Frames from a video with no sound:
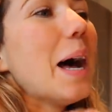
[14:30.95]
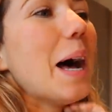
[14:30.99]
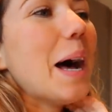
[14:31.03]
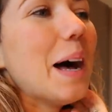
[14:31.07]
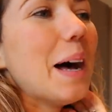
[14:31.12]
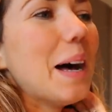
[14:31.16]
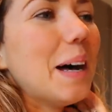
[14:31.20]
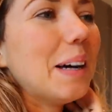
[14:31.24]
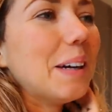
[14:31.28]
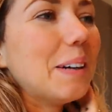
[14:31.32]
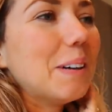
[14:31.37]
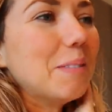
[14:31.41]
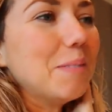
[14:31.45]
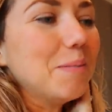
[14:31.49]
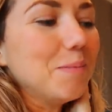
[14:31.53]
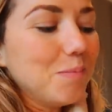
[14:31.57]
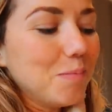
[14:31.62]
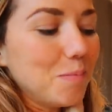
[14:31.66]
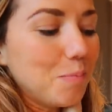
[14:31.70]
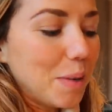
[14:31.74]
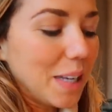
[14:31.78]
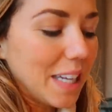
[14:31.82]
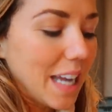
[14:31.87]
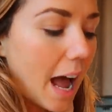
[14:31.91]

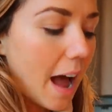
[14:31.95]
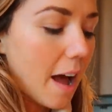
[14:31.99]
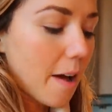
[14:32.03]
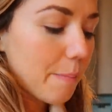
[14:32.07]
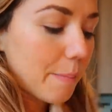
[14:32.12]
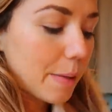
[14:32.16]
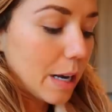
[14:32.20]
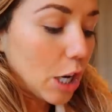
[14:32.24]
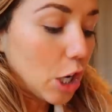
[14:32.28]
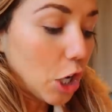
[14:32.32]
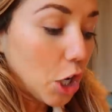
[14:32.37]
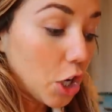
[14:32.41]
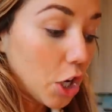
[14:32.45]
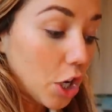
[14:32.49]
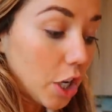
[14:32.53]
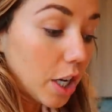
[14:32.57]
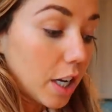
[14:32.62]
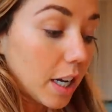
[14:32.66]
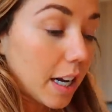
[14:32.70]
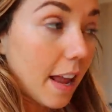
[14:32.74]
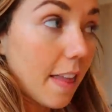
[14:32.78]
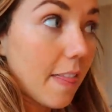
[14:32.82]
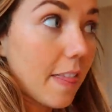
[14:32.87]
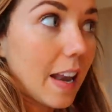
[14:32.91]
Um, but yeah, I'm gonna
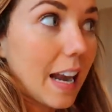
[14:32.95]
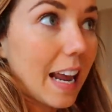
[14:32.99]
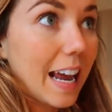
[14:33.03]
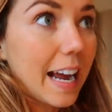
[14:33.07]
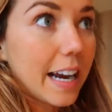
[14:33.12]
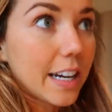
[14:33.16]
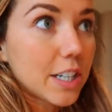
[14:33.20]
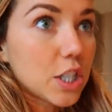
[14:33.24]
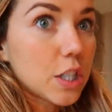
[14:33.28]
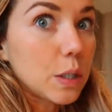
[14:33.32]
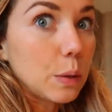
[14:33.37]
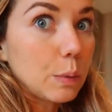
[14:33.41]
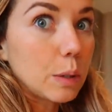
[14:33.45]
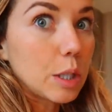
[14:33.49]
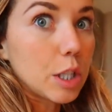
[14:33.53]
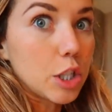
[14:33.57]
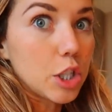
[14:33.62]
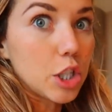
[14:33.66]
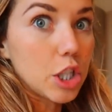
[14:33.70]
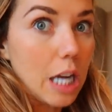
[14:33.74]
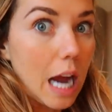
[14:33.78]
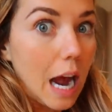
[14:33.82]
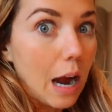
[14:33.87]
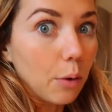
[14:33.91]
cook and then I actually wanna
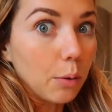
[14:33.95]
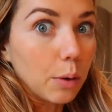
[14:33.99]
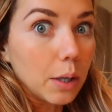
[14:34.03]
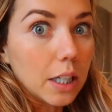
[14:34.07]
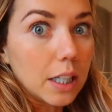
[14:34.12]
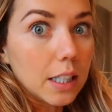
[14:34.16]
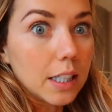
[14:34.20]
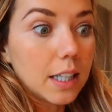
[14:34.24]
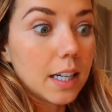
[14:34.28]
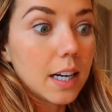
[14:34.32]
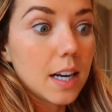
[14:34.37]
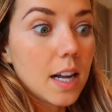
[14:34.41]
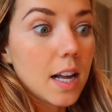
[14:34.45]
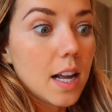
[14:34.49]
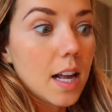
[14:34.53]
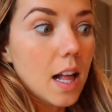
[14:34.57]
shower